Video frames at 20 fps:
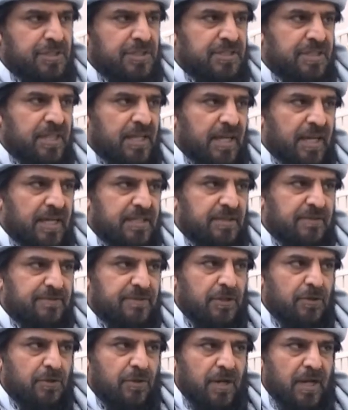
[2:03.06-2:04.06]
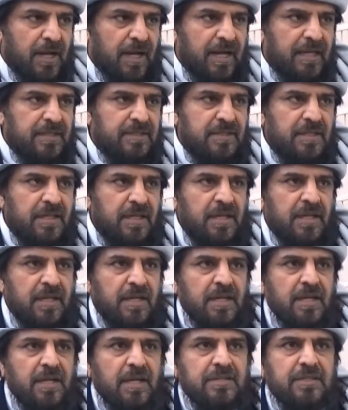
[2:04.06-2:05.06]
in the light of the Quran
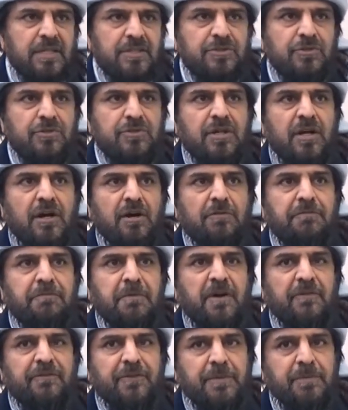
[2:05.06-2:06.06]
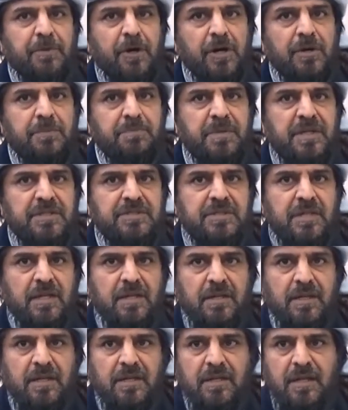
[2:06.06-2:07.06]
and the Sunnah of Prophet Muhammad
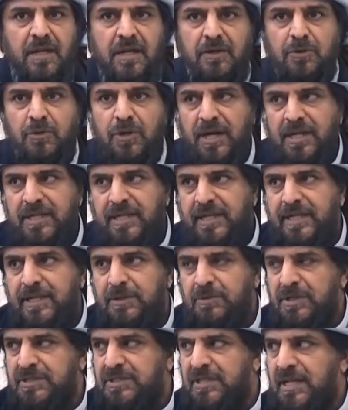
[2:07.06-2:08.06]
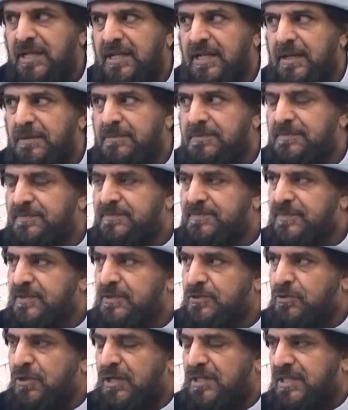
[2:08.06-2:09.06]
sallallahu alayhi wa sallam,
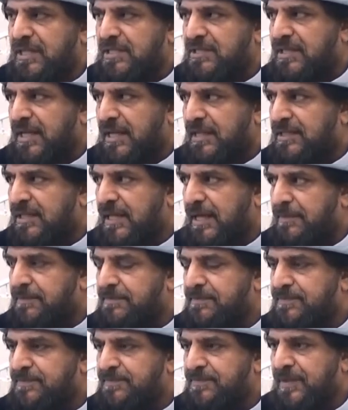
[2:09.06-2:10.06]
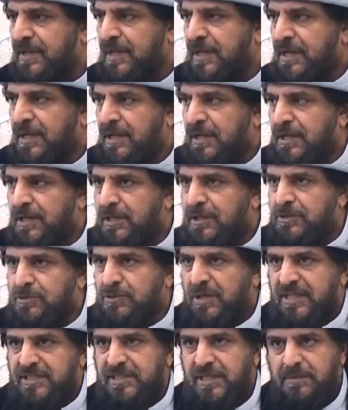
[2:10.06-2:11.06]
to understand them,
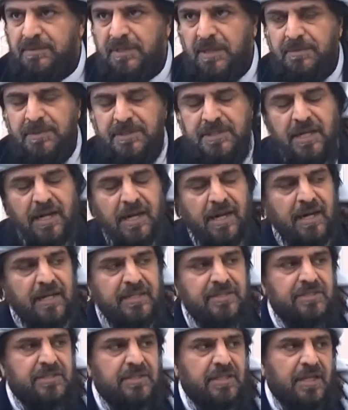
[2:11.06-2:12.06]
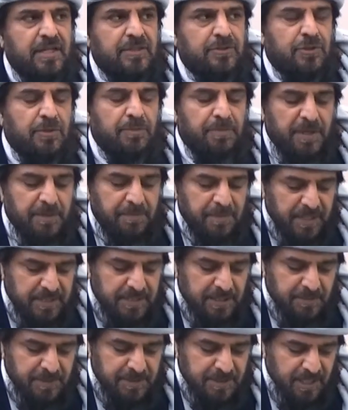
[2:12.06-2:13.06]
to accept them in the hearts, and to
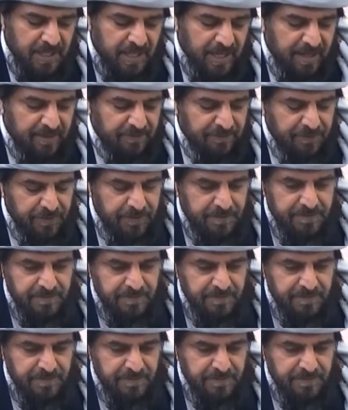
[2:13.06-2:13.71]
implement them in the life.